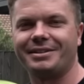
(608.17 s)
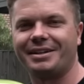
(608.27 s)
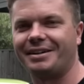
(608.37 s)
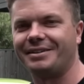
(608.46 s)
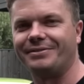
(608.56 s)
You
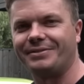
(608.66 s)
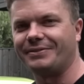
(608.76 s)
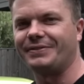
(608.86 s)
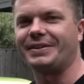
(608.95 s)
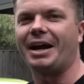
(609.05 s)
know,
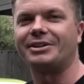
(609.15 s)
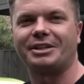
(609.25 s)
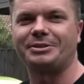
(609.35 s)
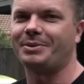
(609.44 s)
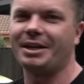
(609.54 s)
if you can't
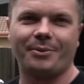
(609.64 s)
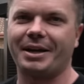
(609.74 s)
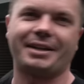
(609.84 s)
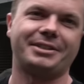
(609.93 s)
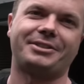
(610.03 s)
trust me there,
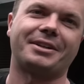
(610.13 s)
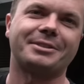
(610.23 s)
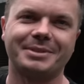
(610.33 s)
where can you trust